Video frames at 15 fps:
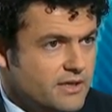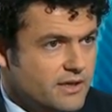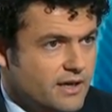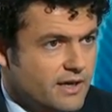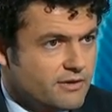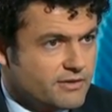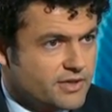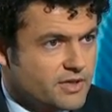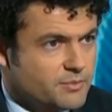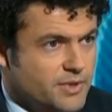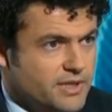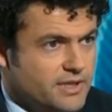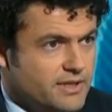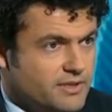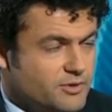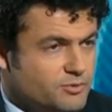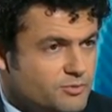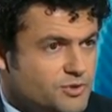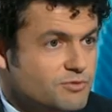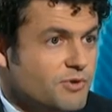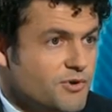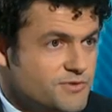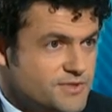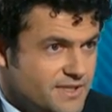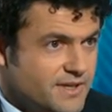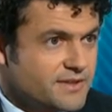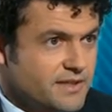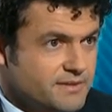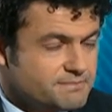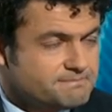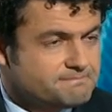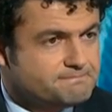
are going to be a little too rosy, I think.